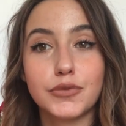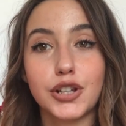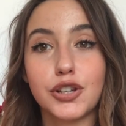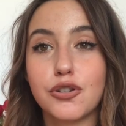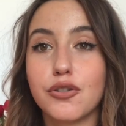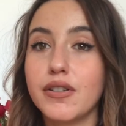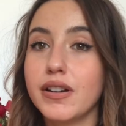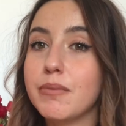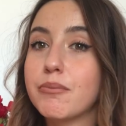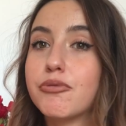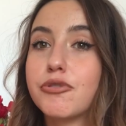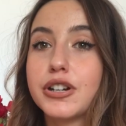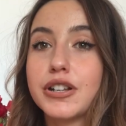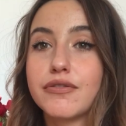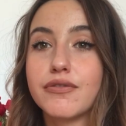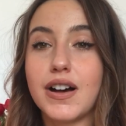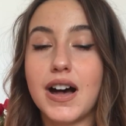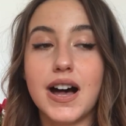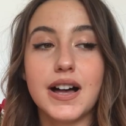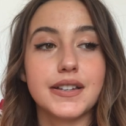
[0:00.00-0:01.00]
going pretty
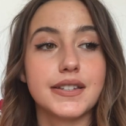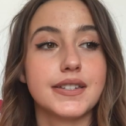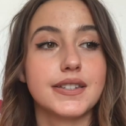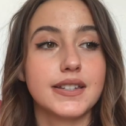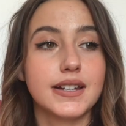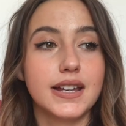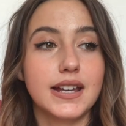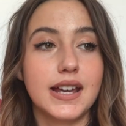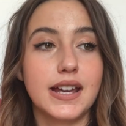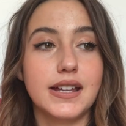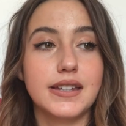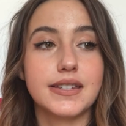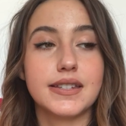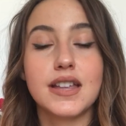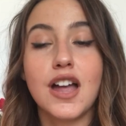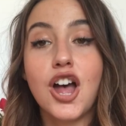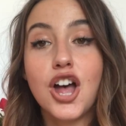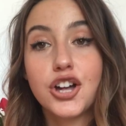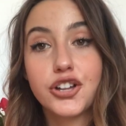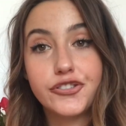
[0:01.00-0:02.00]
fast,
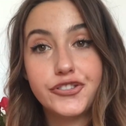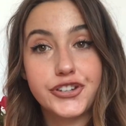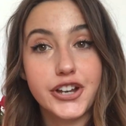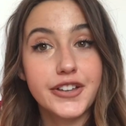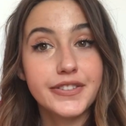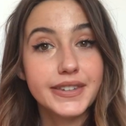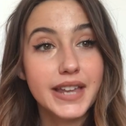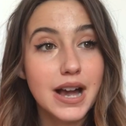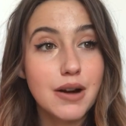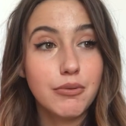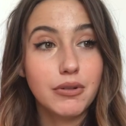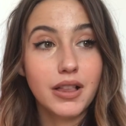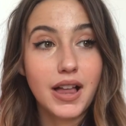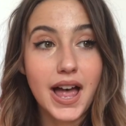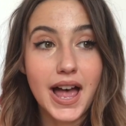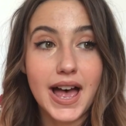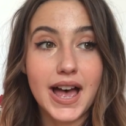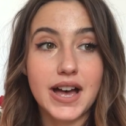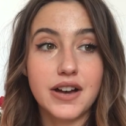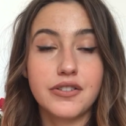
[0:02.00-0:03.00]
it's Untitled
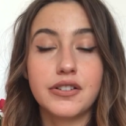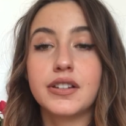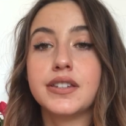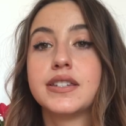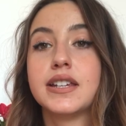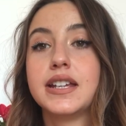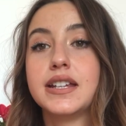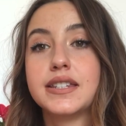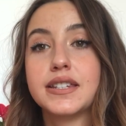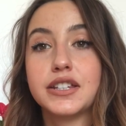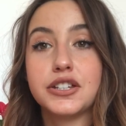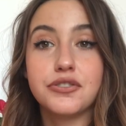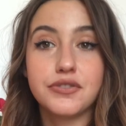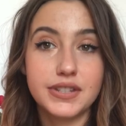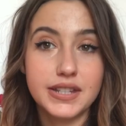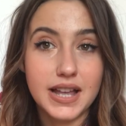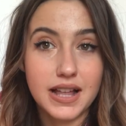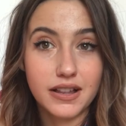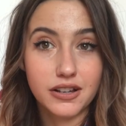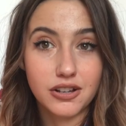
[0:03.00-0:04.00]
House, it's a
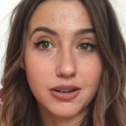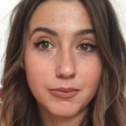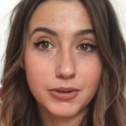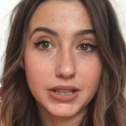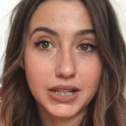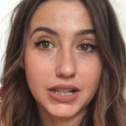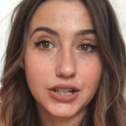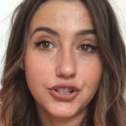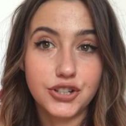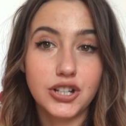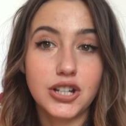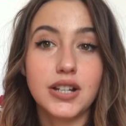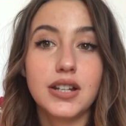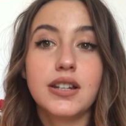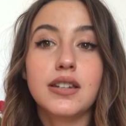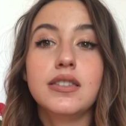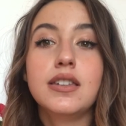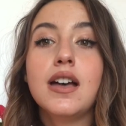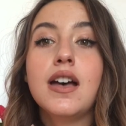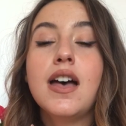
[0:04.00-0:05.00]
UCL
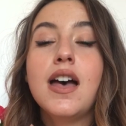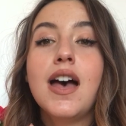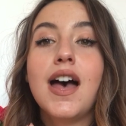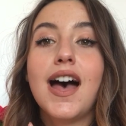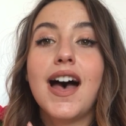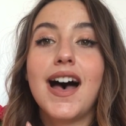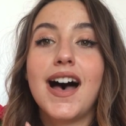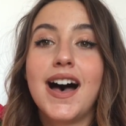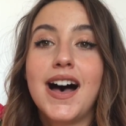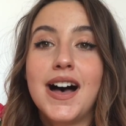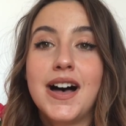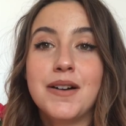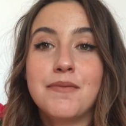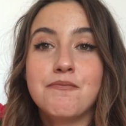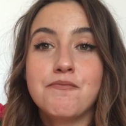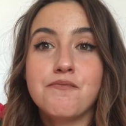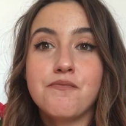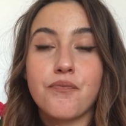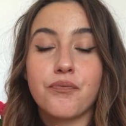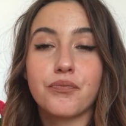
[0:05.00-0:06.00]
accommodation.
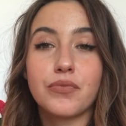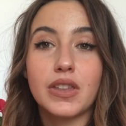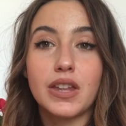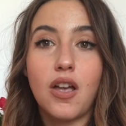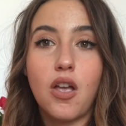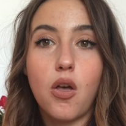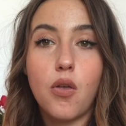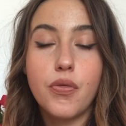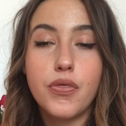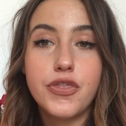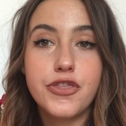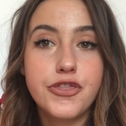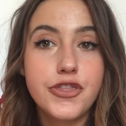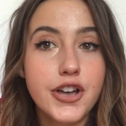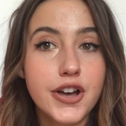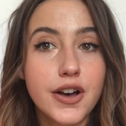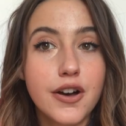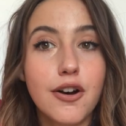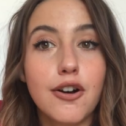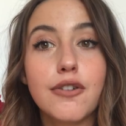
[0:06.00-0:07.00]

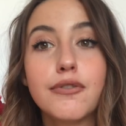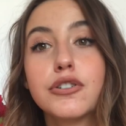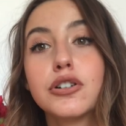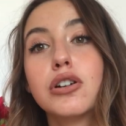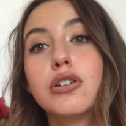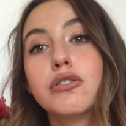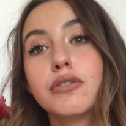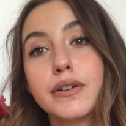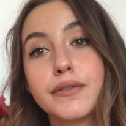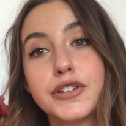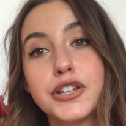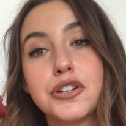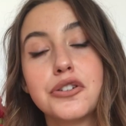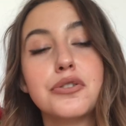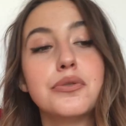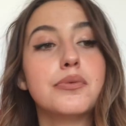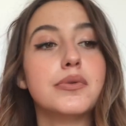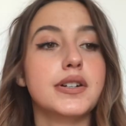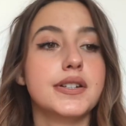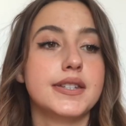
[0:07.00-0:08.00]
The overall
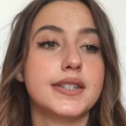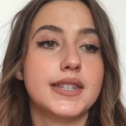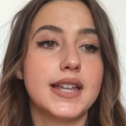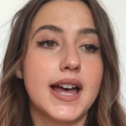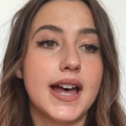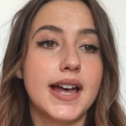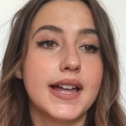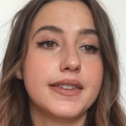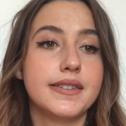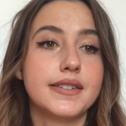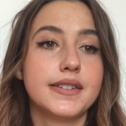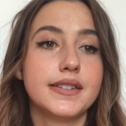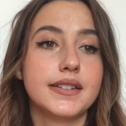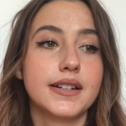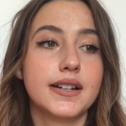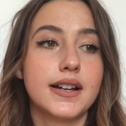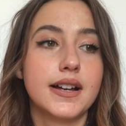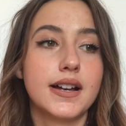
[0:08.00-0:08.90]
review was that